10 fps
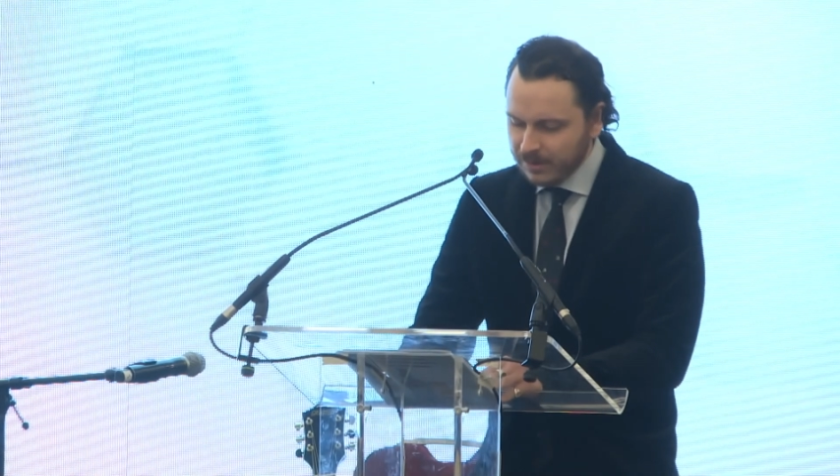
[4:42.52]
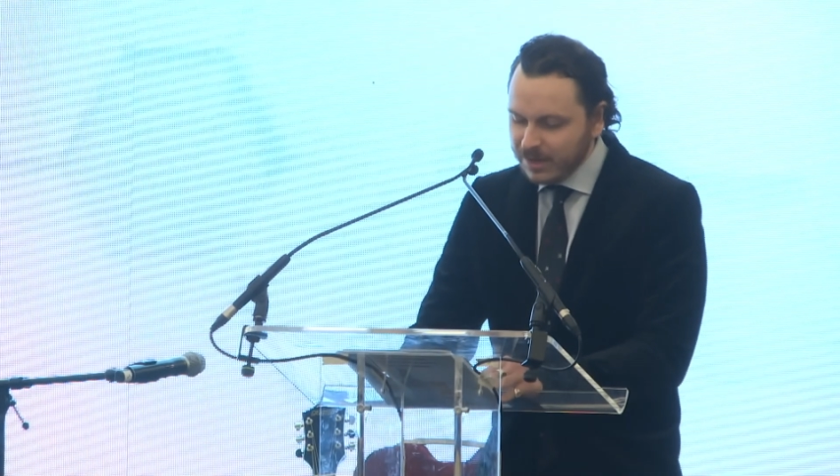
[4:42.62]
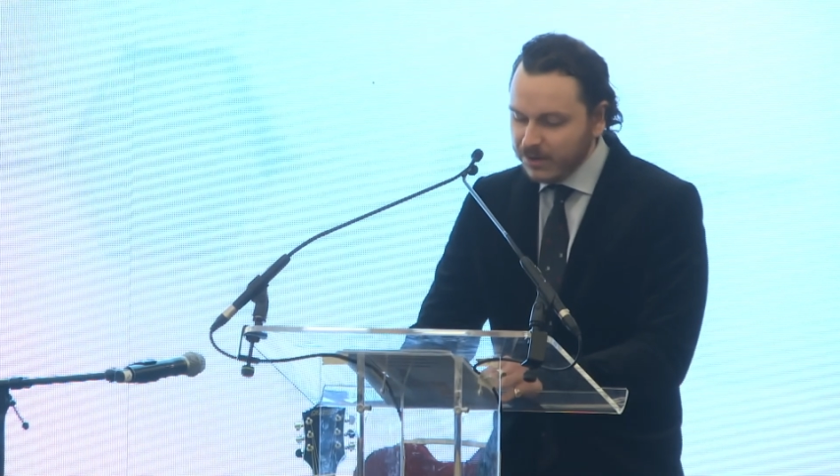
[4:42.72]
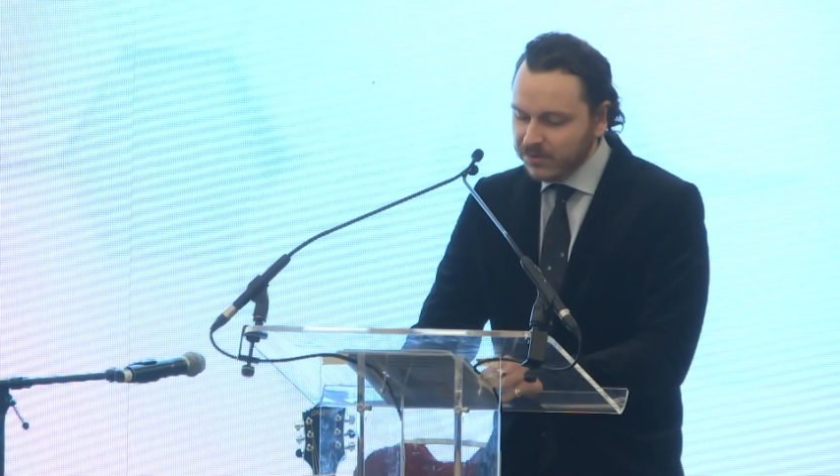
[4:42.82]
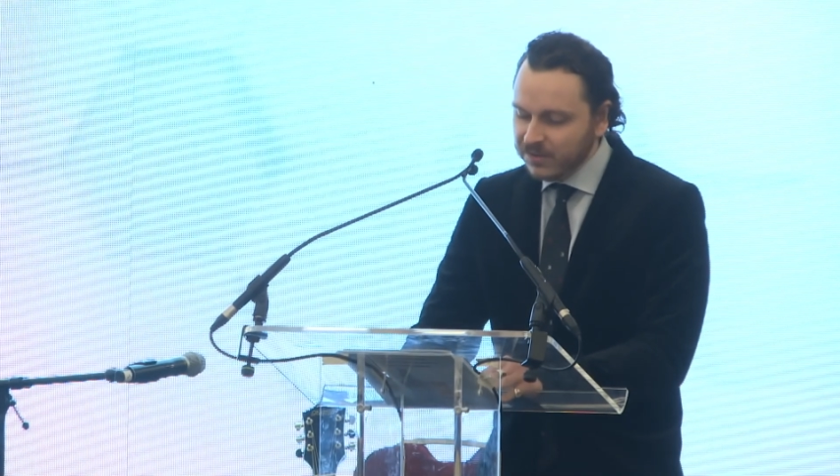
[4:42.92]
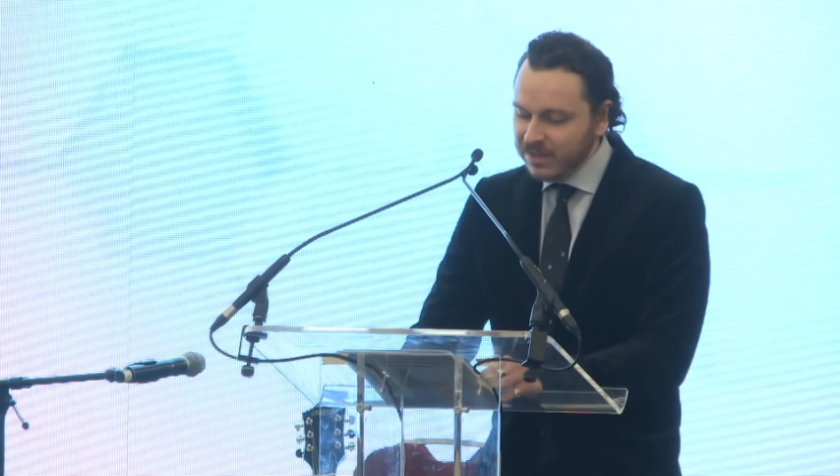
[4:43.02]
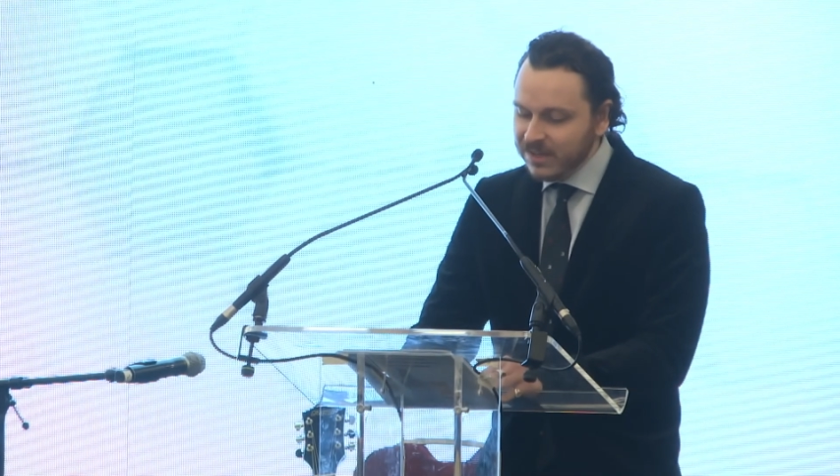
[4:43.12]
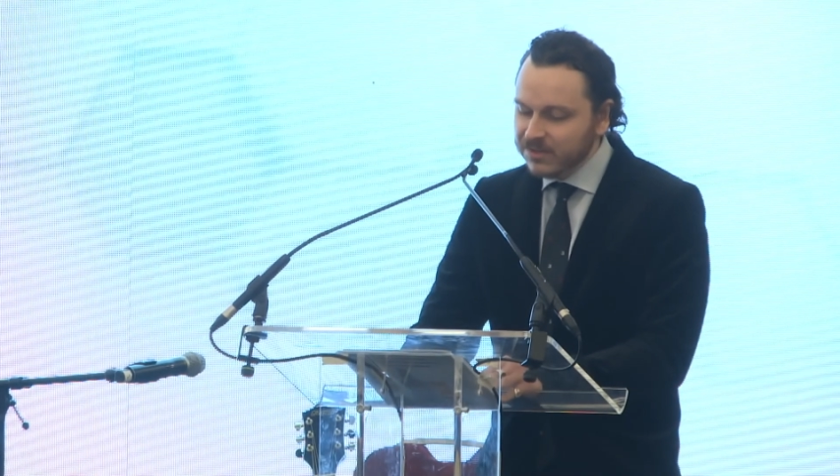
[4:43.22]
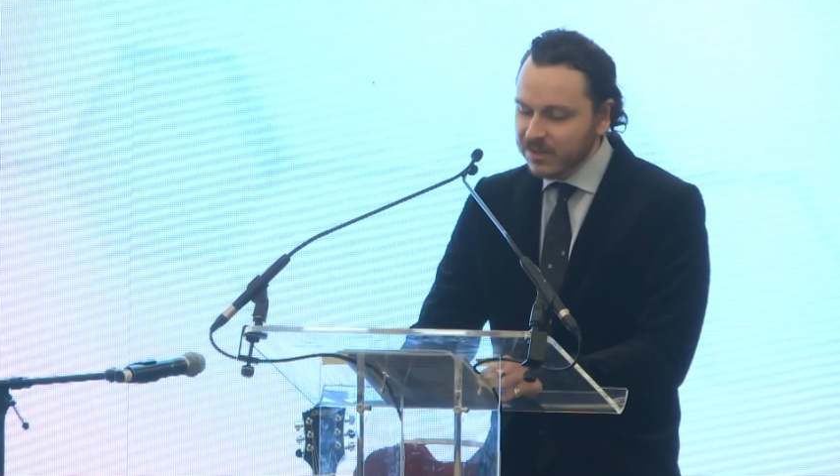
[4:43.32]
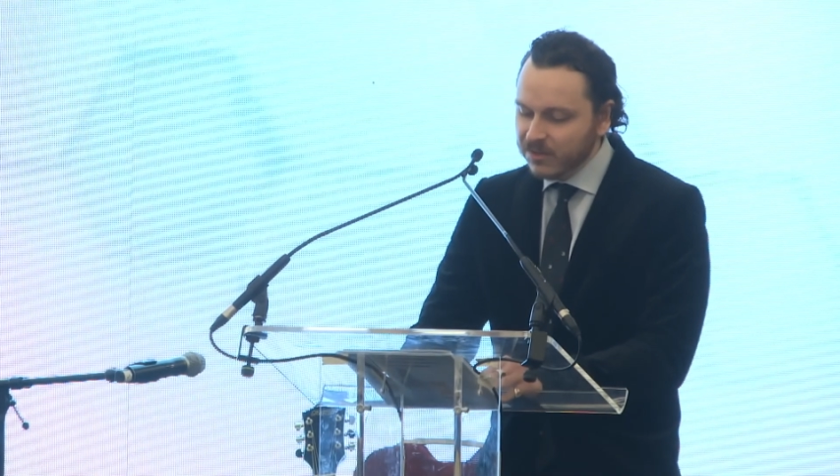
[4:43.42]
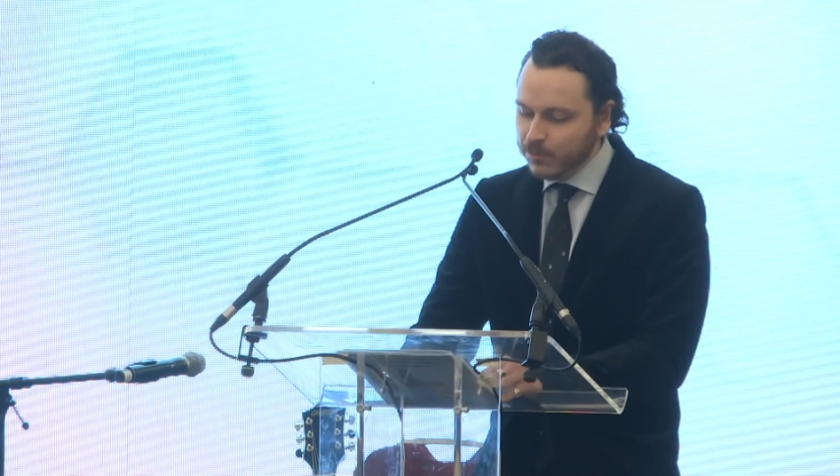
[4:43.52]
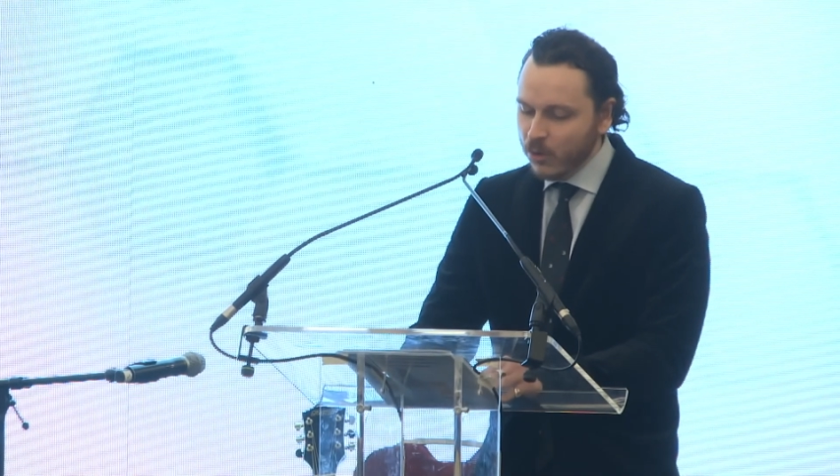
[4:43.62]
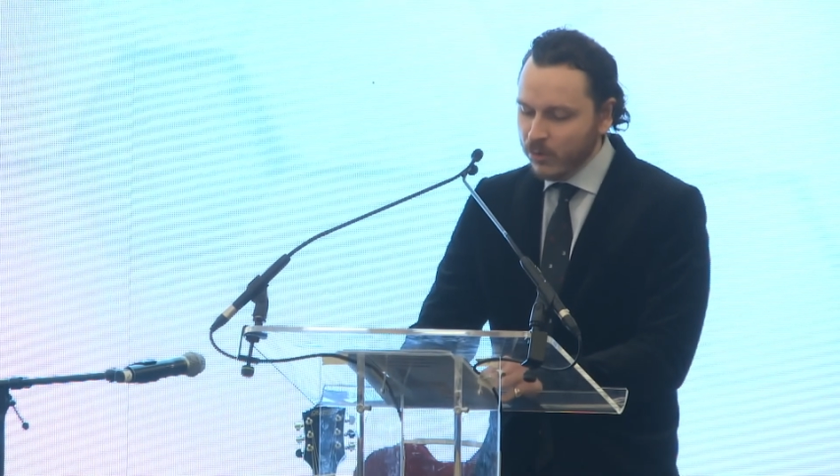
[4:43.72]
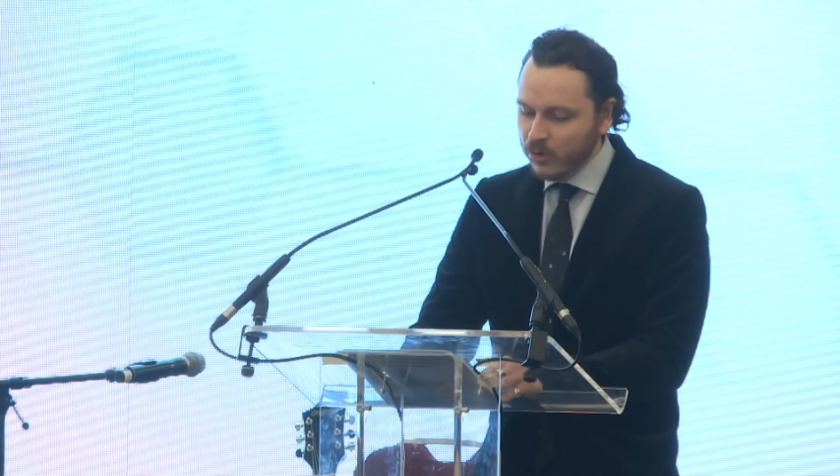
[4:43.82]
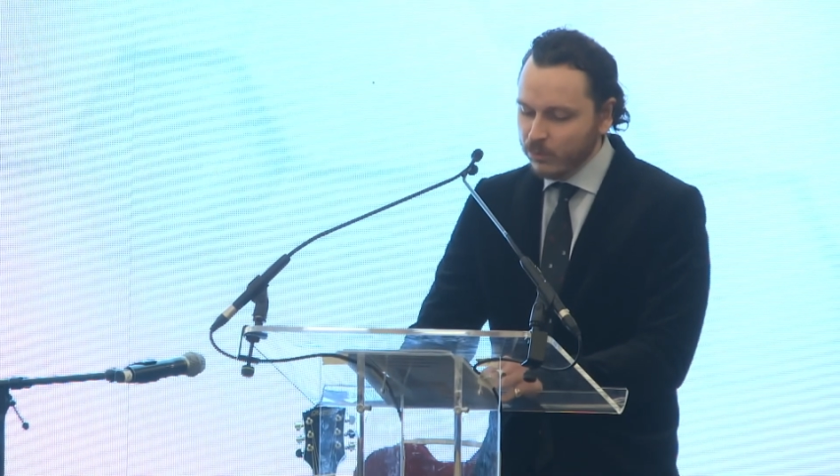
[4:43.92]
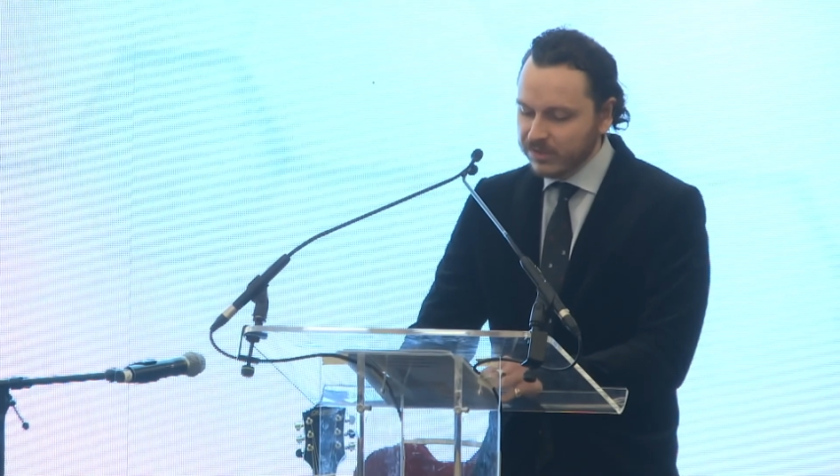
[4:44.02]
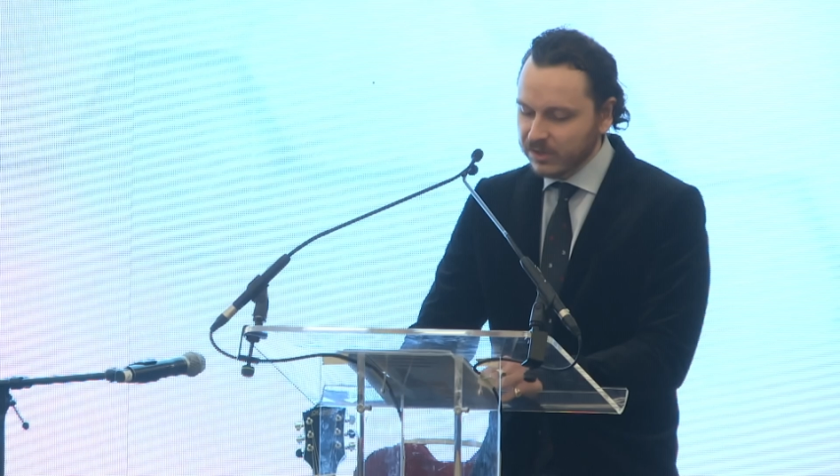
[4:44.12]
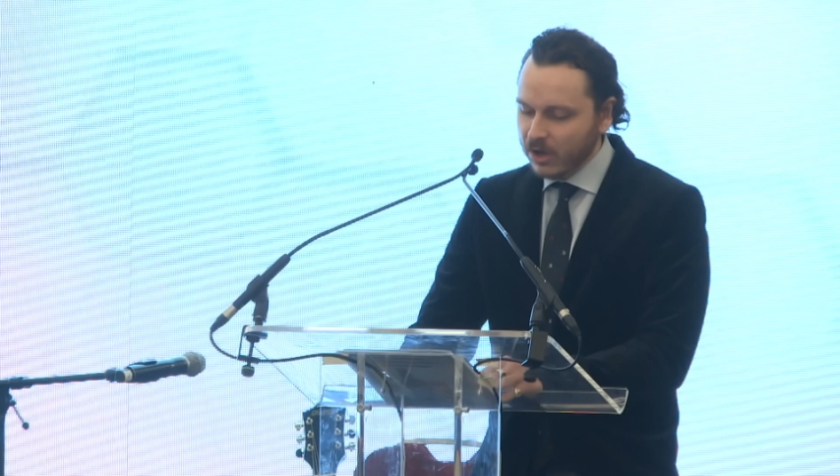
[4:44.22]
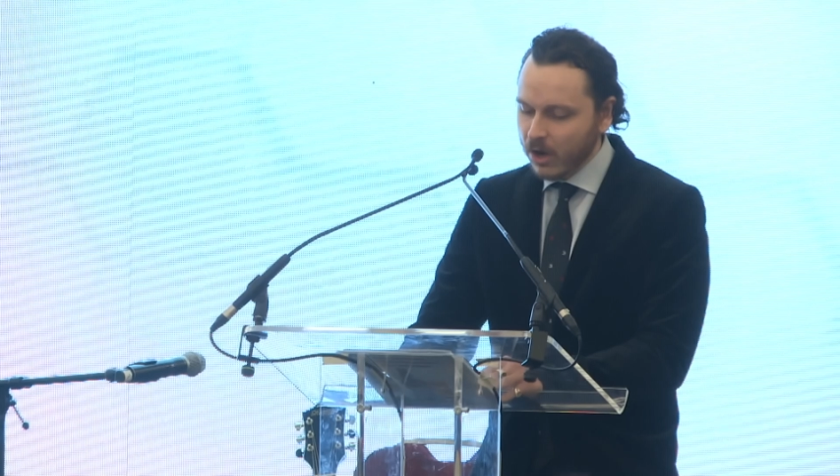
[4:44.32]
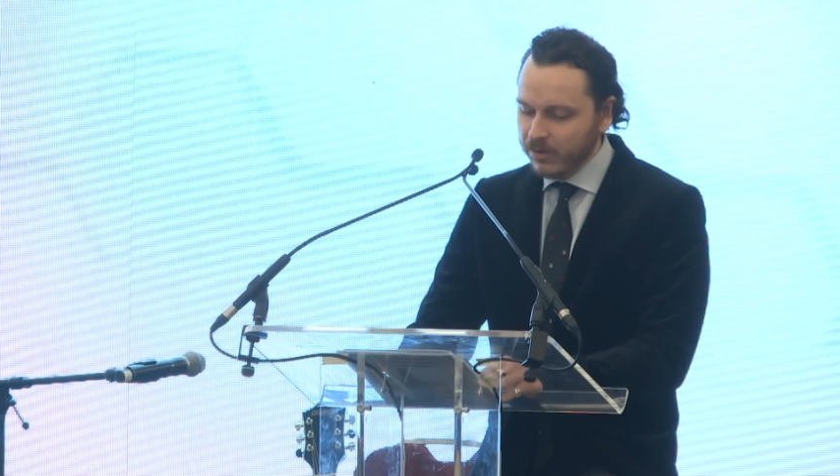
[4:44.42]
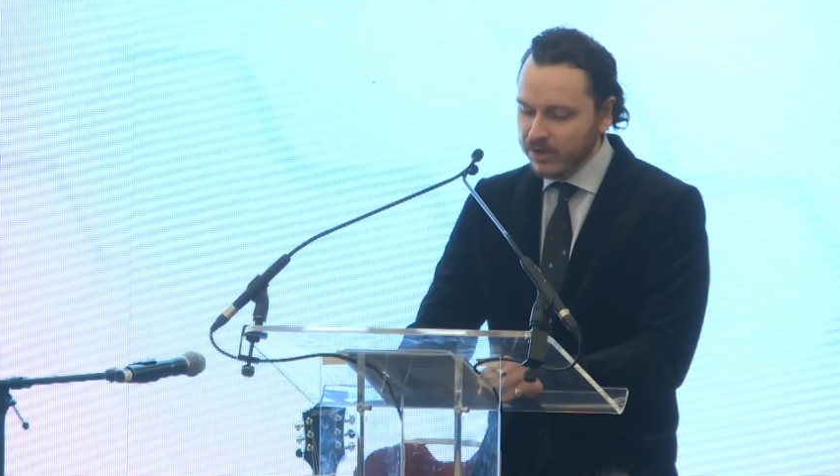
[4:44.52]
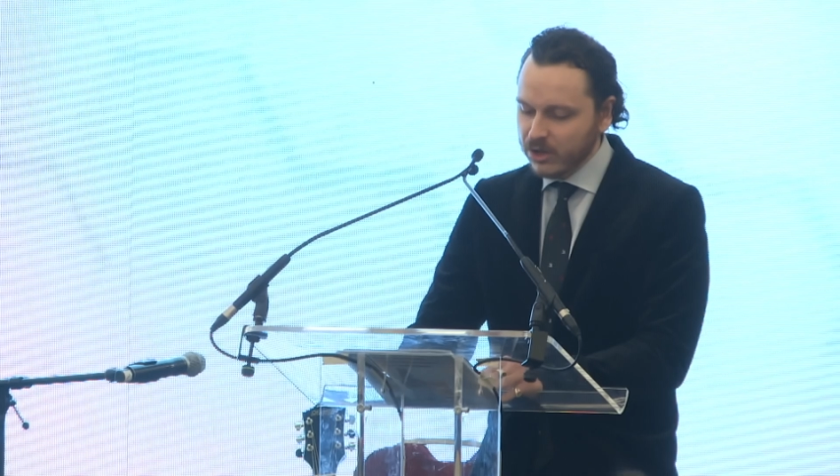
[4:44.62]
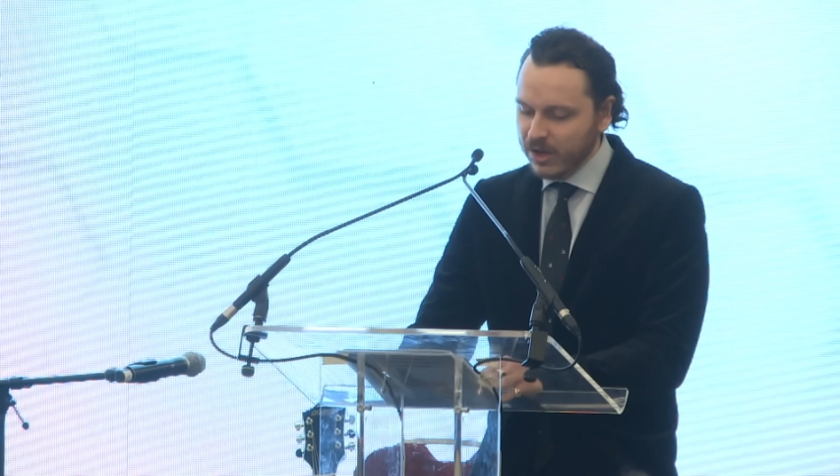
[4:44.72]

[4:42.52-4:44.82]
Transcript: Let us seize this moment with the courage